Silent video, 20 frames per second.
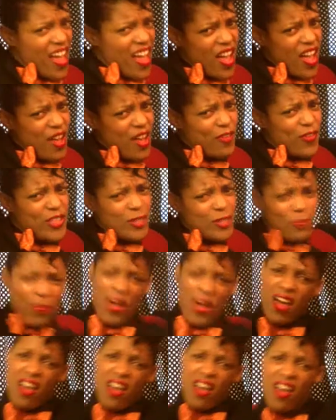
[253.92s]
Fist
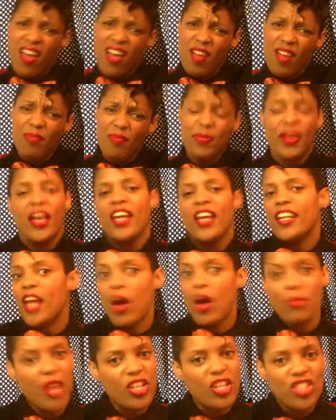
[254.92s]
pump. Now,
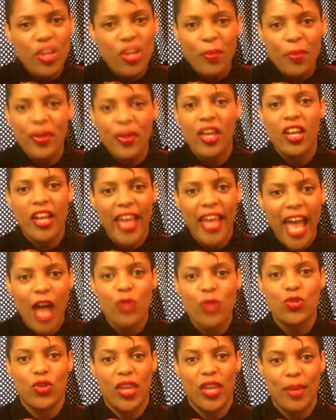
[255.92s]
I'm not jumping on a
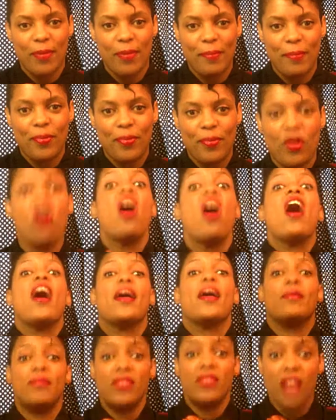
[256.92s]
couch, okay, people? I
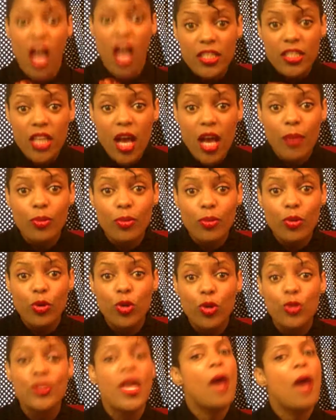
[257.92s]
am not Tom
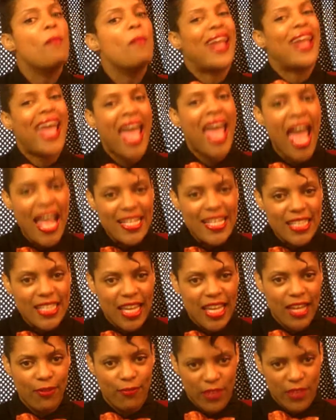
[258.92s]
Cruise, but I had to
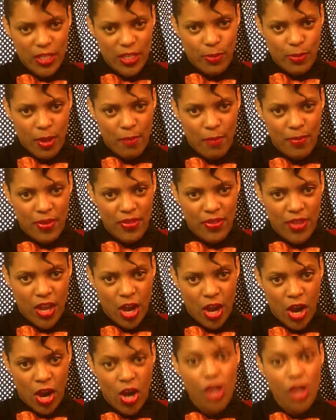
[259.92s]
get a fist pump in
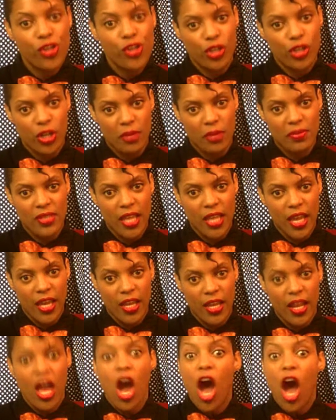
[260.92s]
there. You know what I'm
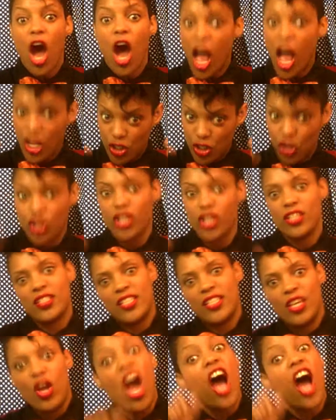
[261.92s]
saying? And you're going to
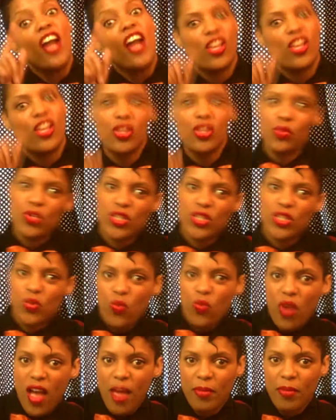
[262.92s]
see another reason
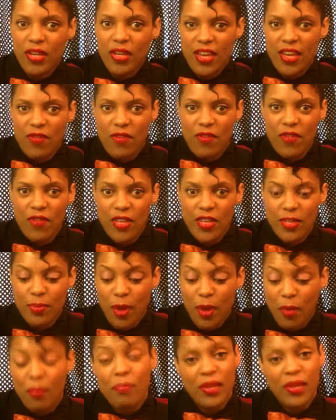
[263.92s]
why I'm going to give a fist
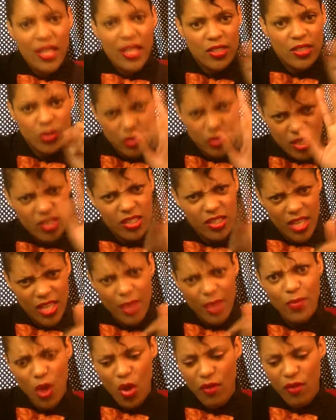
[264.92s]
pump. But let's keep
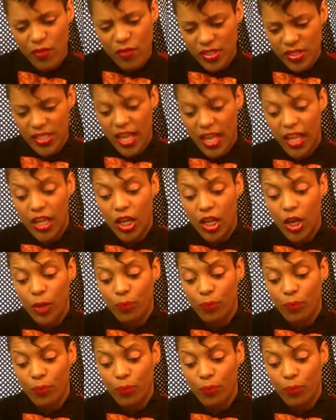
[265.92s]
going for a second here.